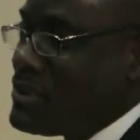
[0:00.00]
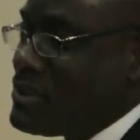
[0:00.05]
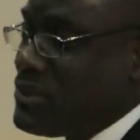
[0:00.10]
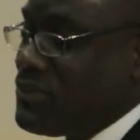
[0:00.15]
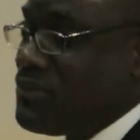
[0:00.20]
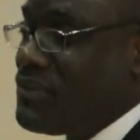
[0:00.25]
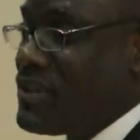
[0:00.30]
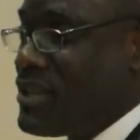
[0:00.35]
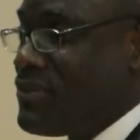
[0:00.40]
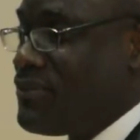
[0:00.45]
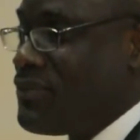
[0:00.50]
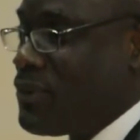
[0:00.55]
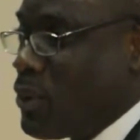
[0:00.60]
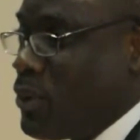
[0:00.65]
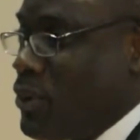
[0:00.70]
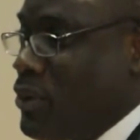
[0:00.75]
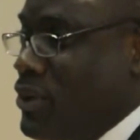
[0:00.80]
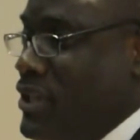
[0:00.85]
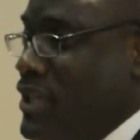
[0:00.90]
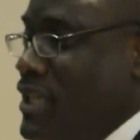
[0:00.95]
on the 5th
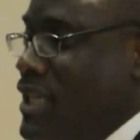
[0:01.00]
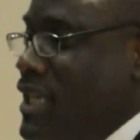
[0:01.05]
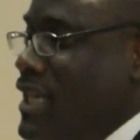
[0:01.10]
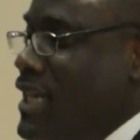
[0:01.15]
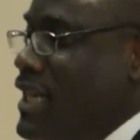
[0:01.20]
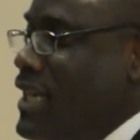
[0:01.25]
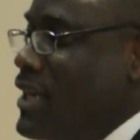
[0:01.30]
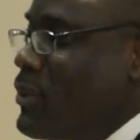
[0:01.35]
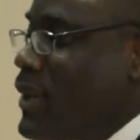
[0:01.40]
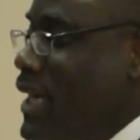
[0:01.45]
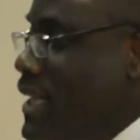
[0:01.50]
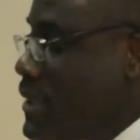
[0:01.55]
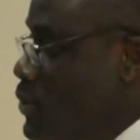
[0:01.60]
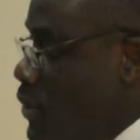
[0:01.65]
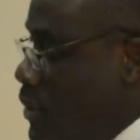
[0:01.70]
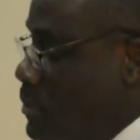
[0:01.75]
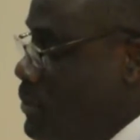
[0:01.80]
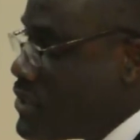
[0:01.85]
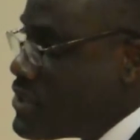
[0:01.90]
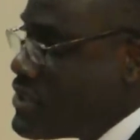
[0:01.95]
floor, where I
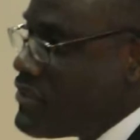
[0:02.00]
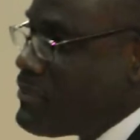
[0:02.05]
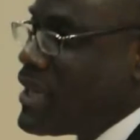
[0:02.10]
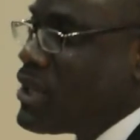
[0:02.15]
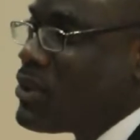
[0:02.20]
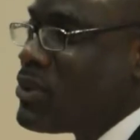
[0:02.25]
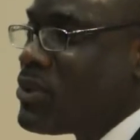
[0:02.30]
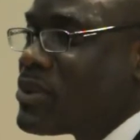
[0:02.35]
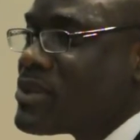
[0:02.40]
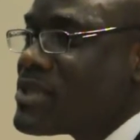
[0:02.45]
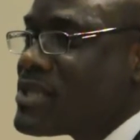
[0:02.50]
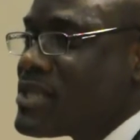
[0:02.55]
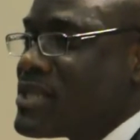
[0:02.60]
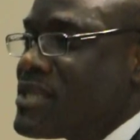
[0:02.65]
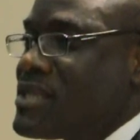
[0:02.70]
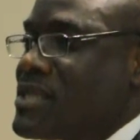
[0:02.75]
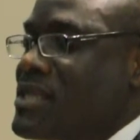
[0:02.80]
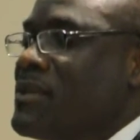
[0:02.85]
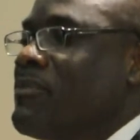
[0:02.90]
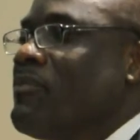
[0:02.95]
took most of my
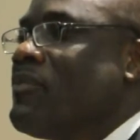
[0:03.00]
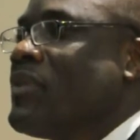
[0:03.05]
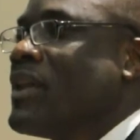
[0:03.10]
courses.